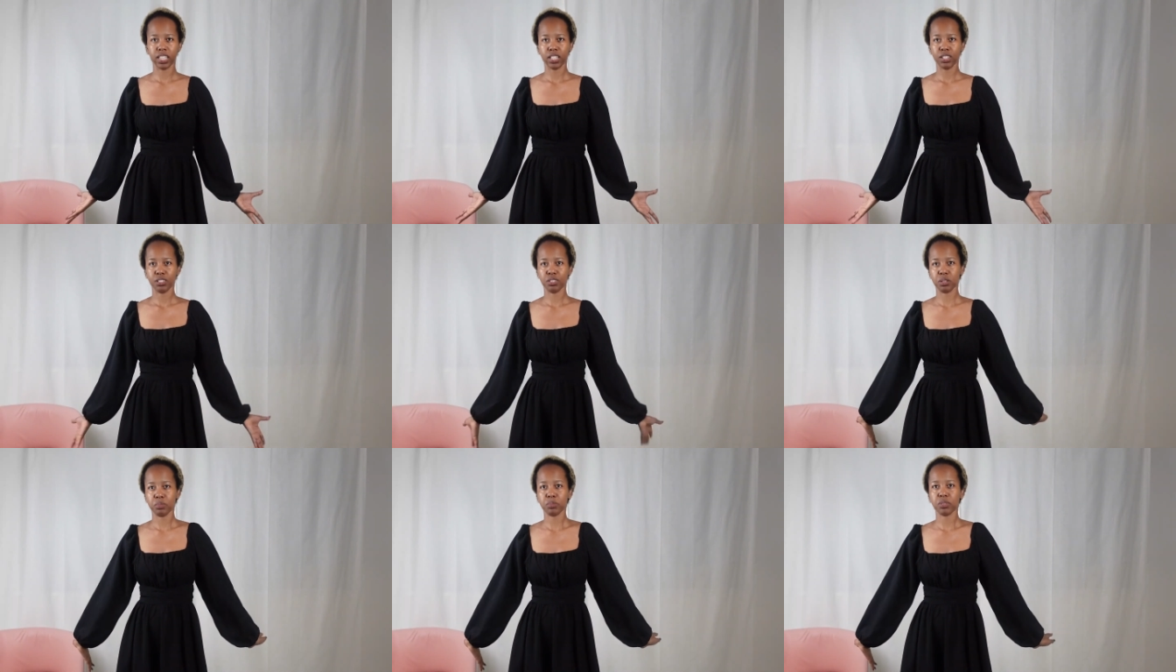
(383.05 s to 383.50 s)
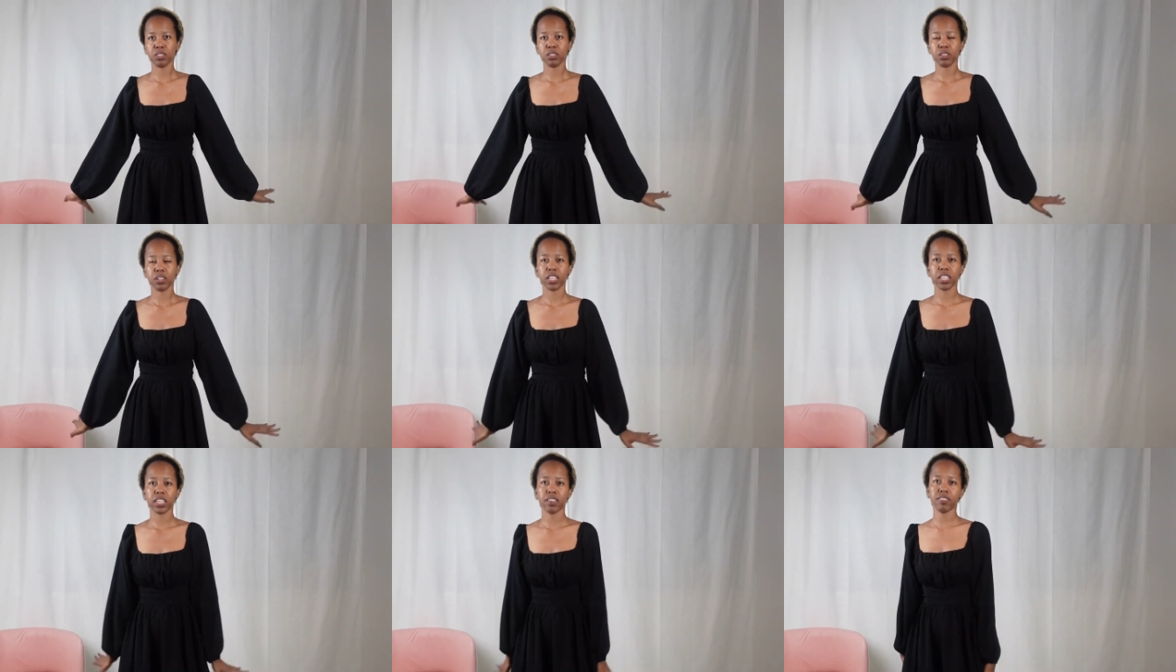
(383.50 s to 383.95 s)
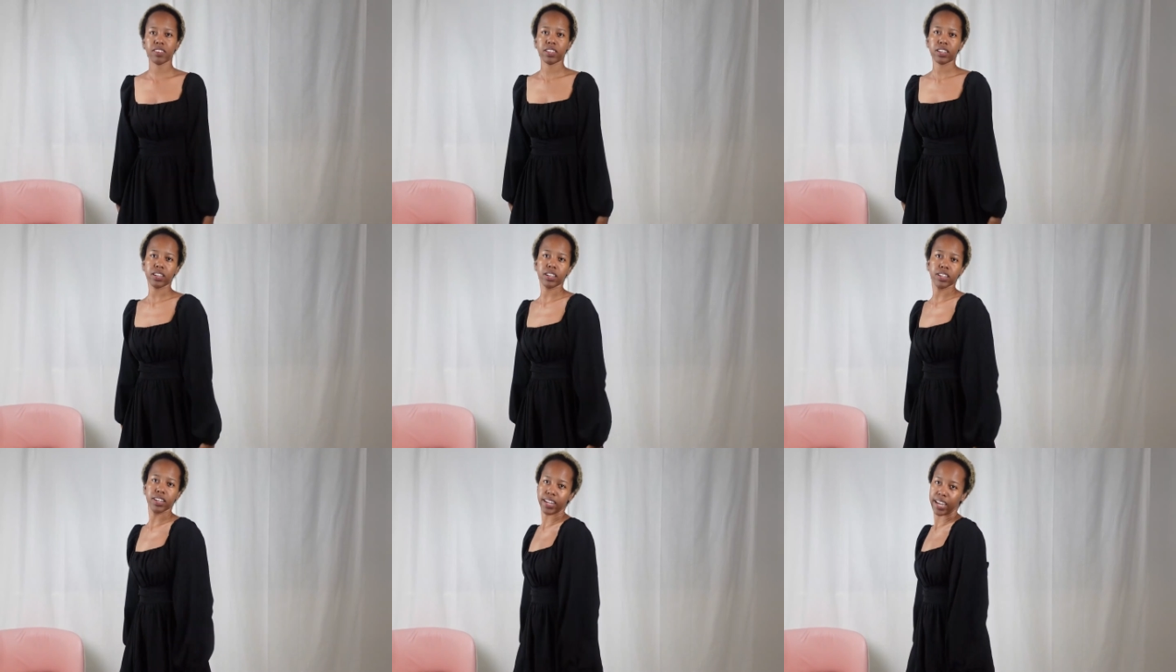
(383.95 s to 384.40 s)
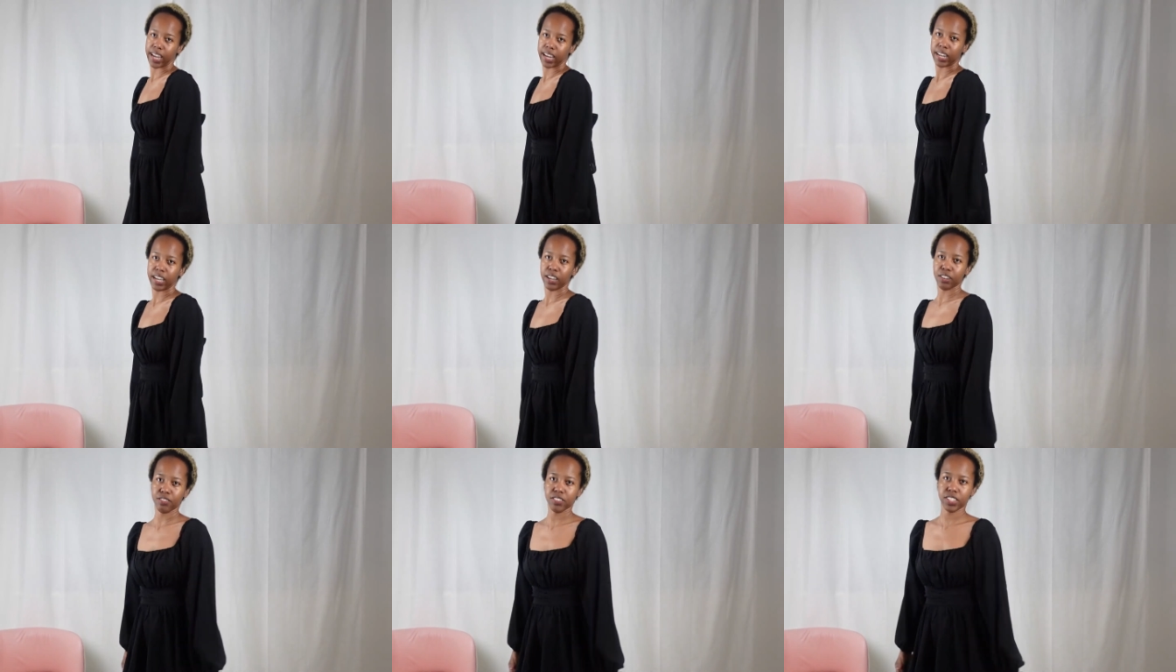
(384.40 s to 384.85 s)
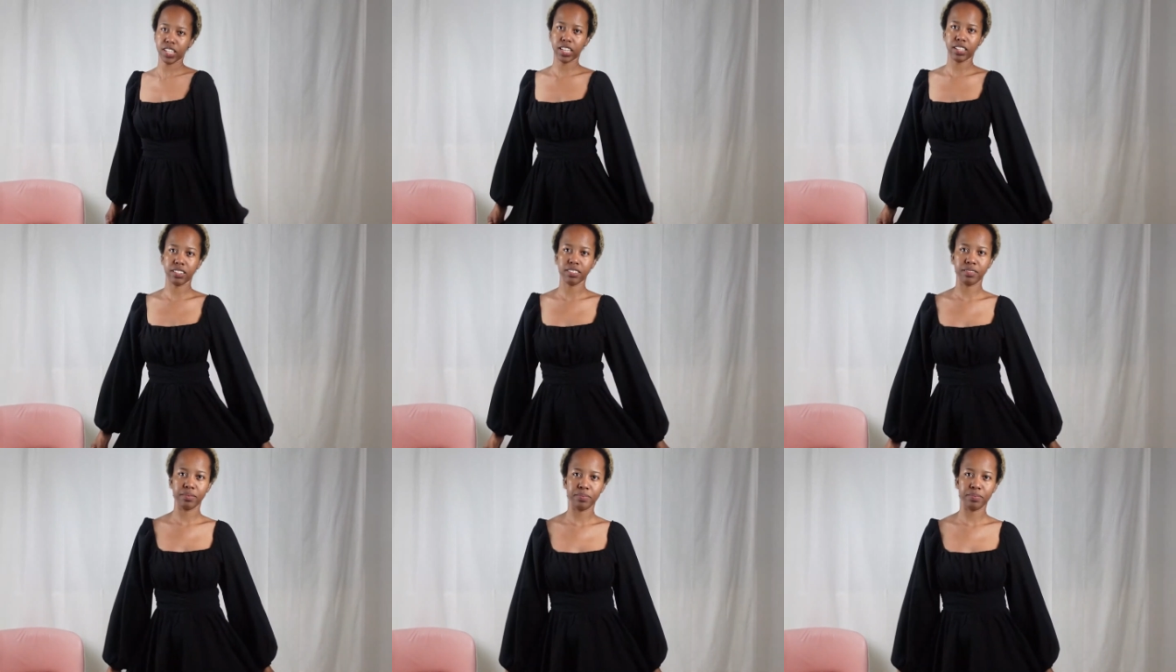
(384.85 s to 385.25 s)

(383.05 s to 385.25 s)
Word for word: So I'm just going to give it a 9 out of 10.